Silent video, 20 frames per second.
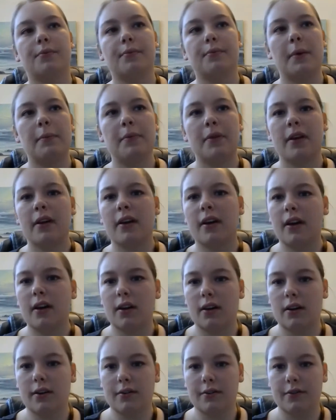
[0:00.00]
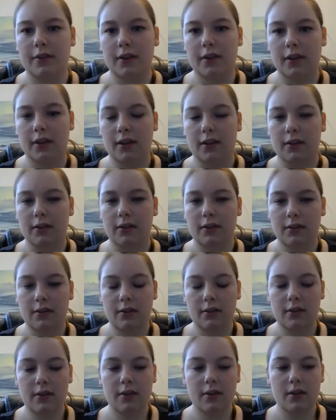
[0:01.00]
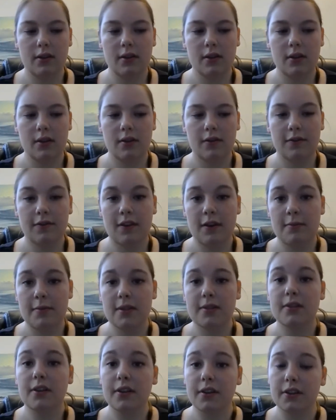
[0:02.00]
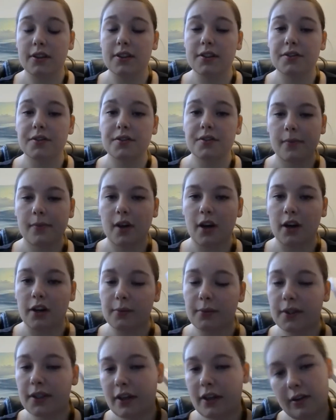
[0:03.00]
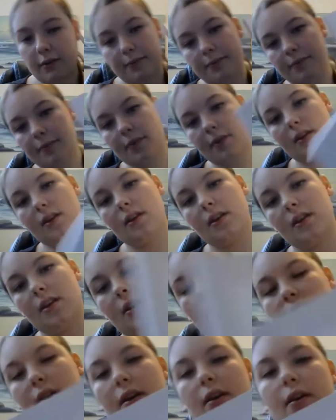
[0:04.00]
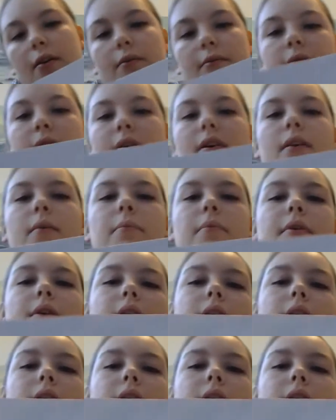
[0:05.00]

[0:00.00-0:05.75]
replica of a famous artist's artwork, and we're gonna put it